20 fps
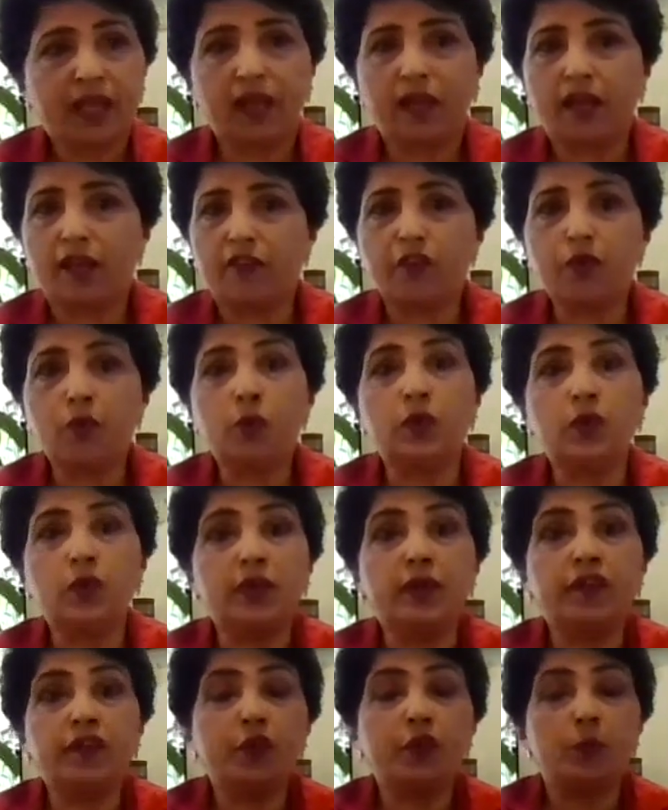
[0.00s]
if you,
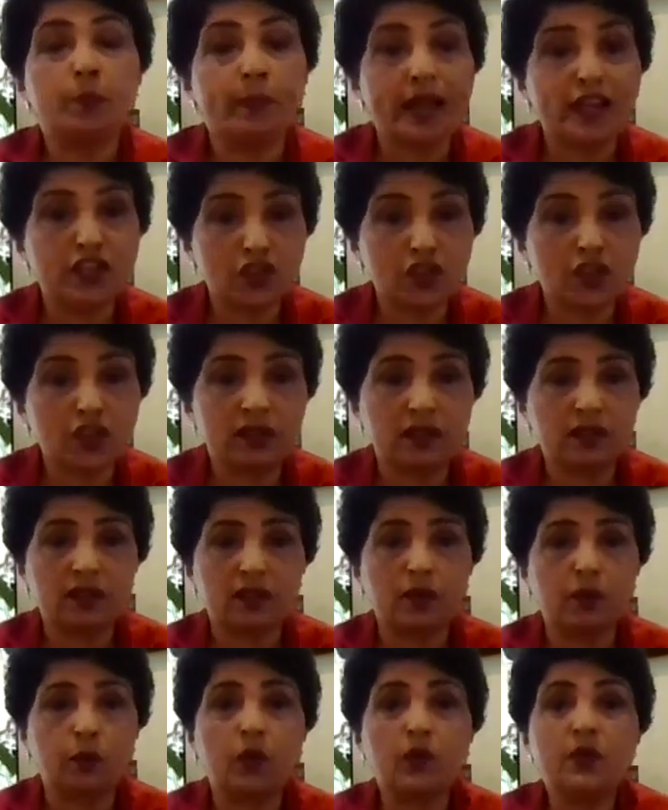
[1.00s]
if you measured
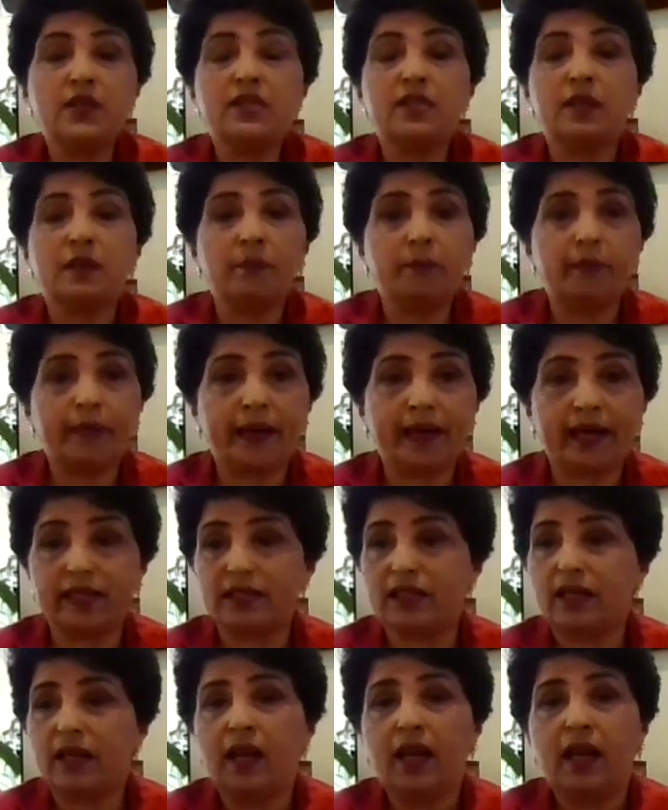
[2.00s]
what is the impact
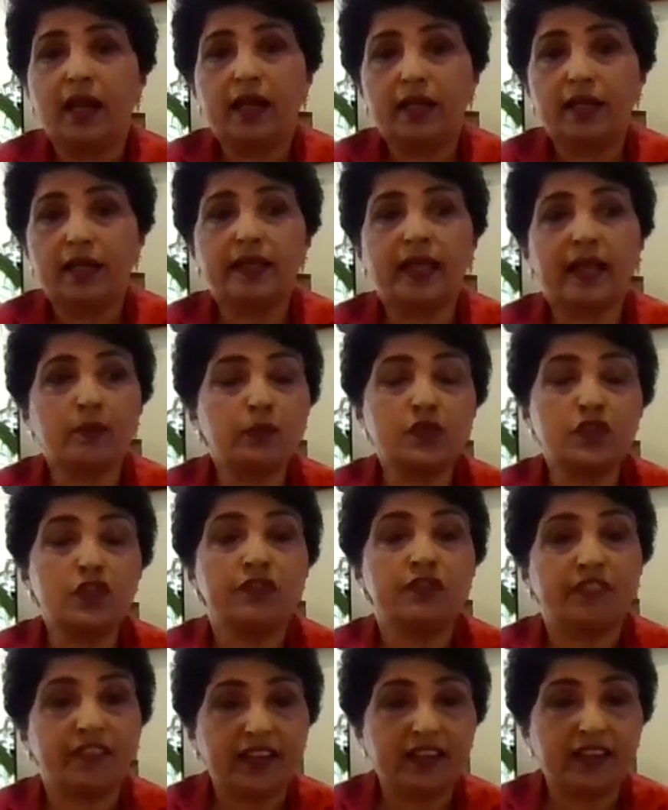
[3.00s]
that was
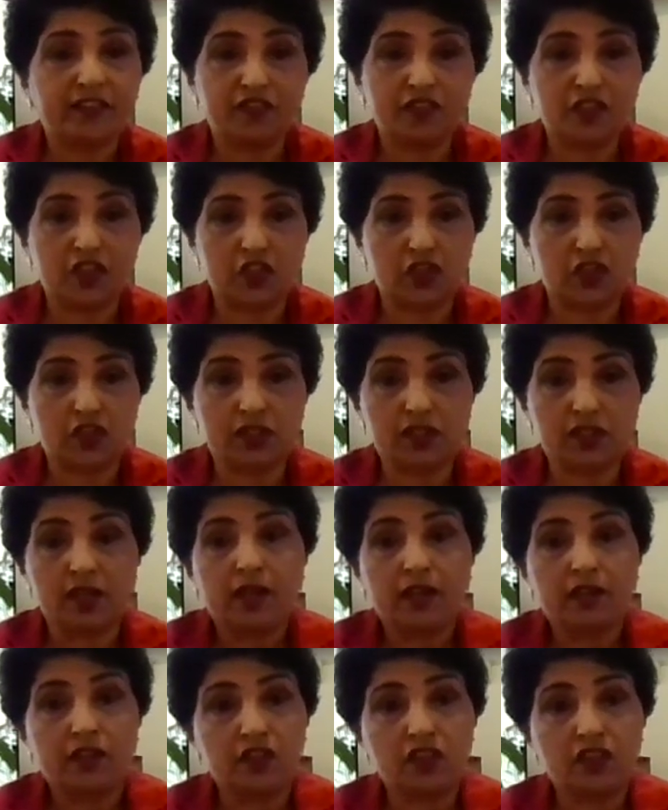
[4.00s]
just five teachers,
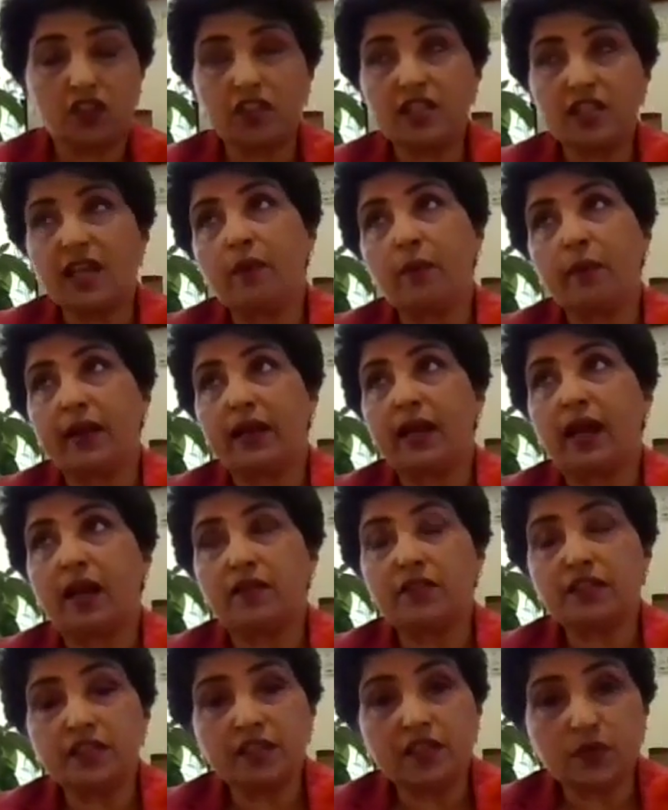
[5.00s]
to today when
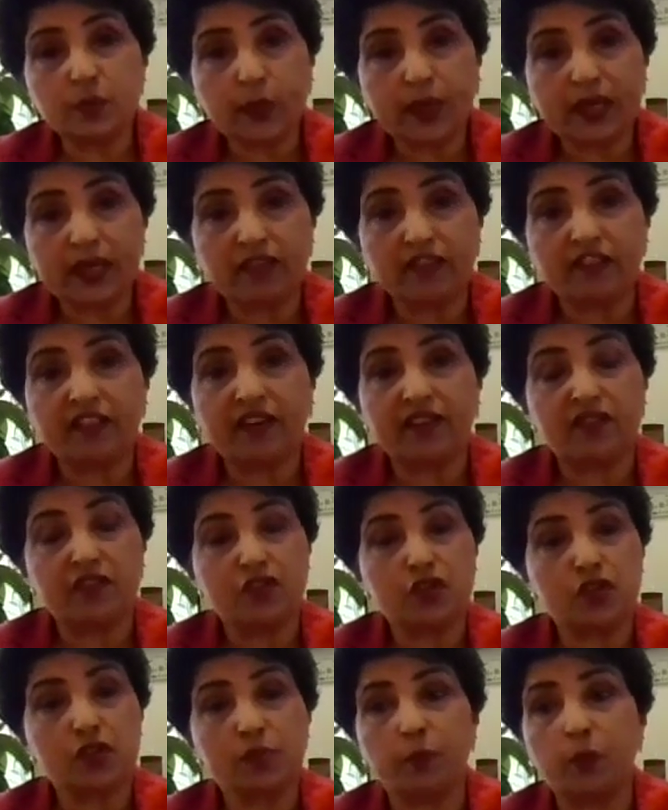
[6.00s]
125,
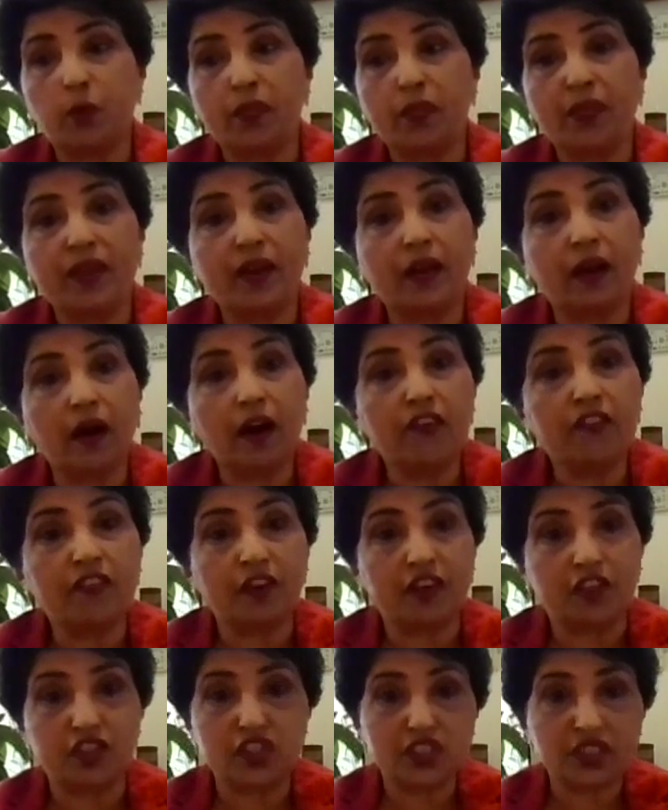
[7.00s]
which is more than half
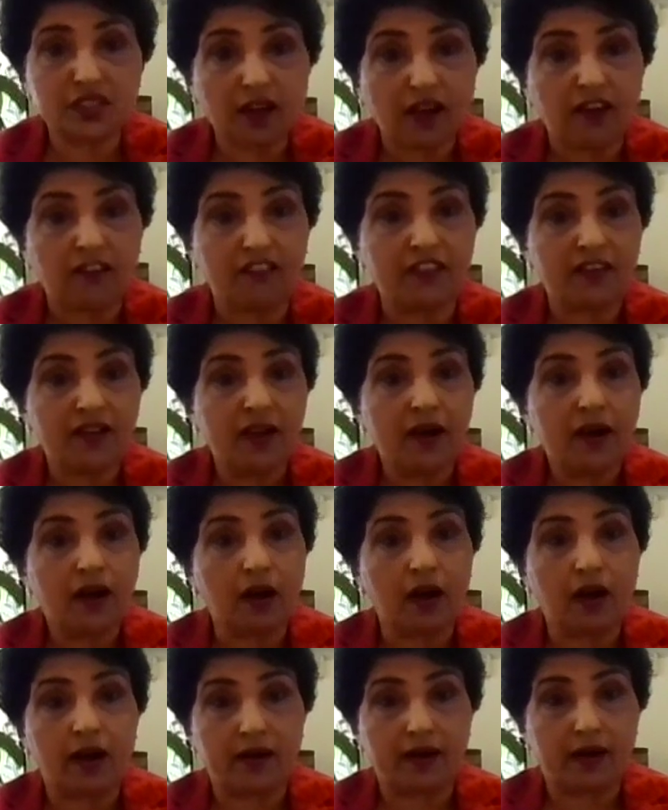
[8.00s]
our staff
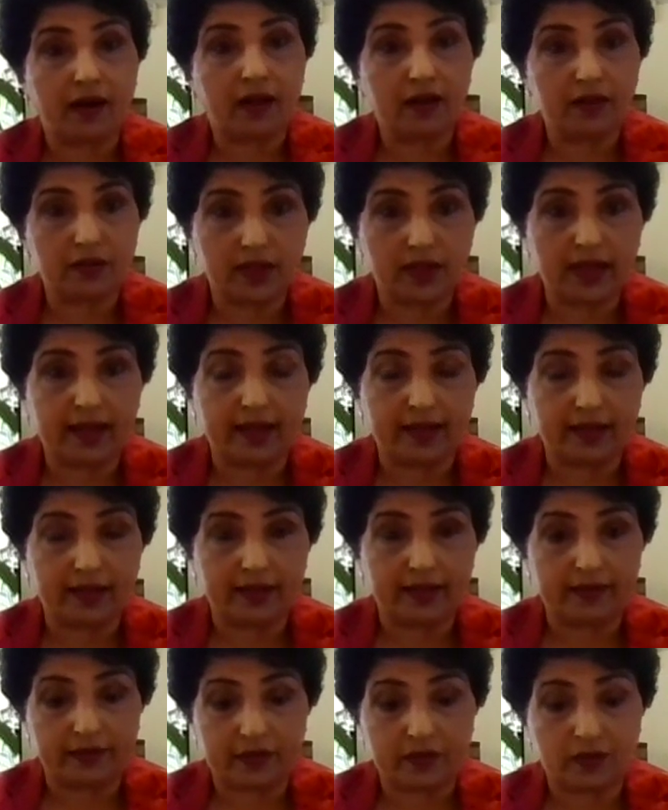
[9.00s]
are,
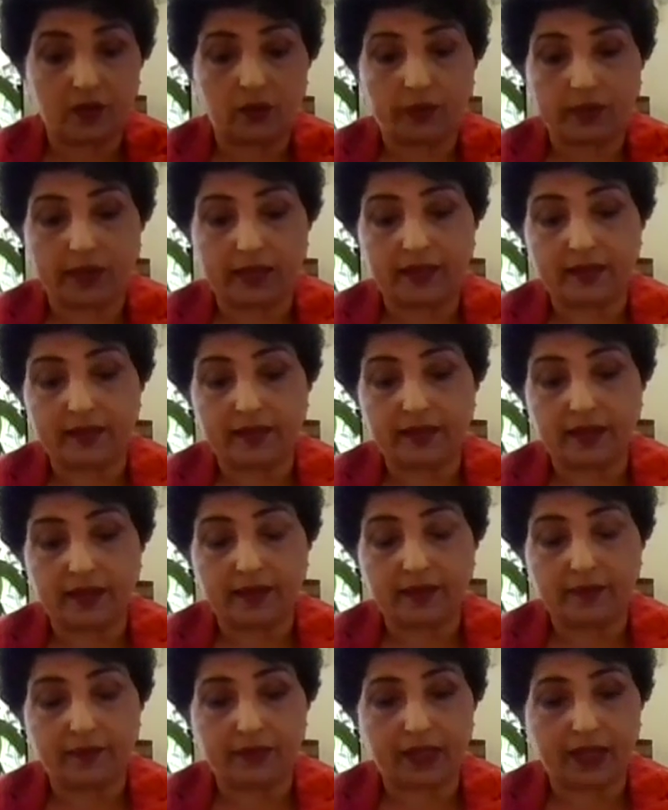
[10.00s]
uh, you know, in,
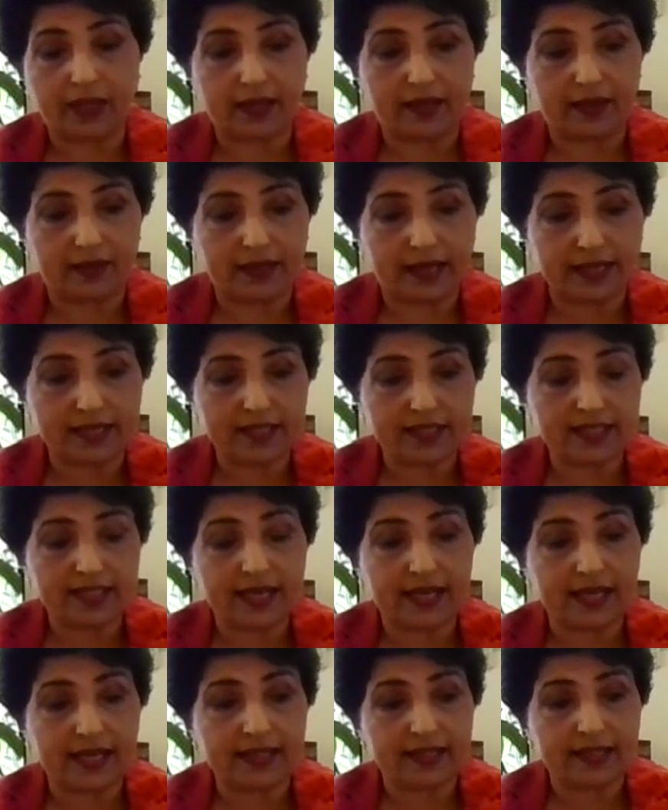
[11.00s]
uh,
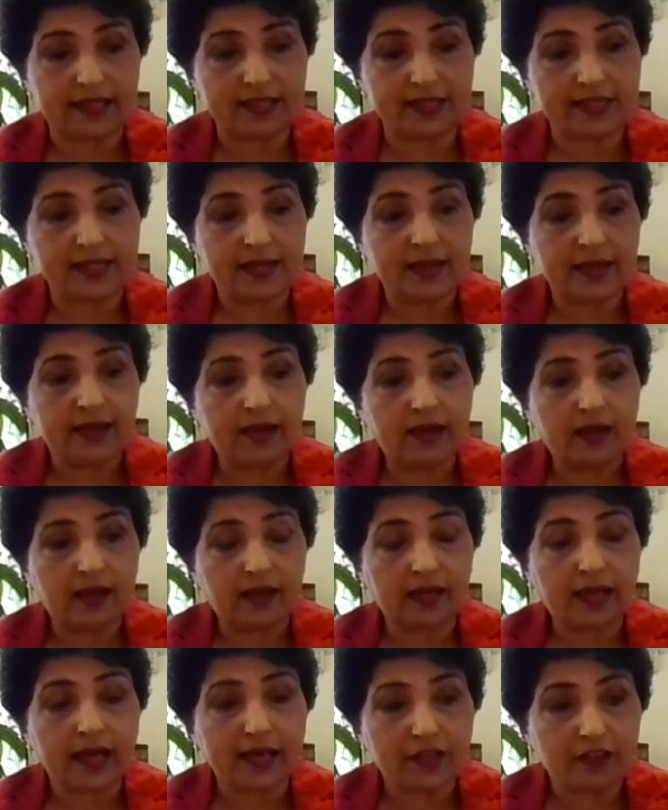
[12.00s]
entertaining this
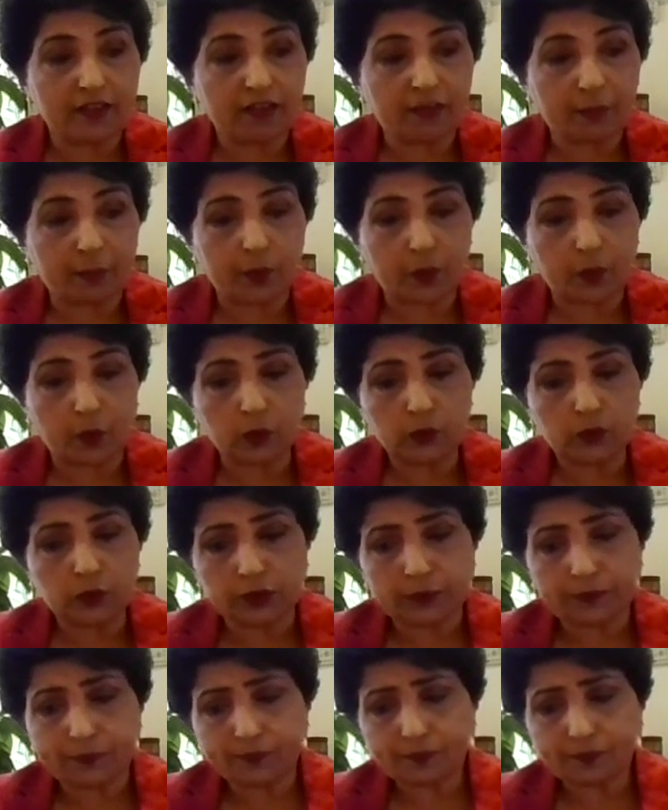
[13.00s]
kind of approach.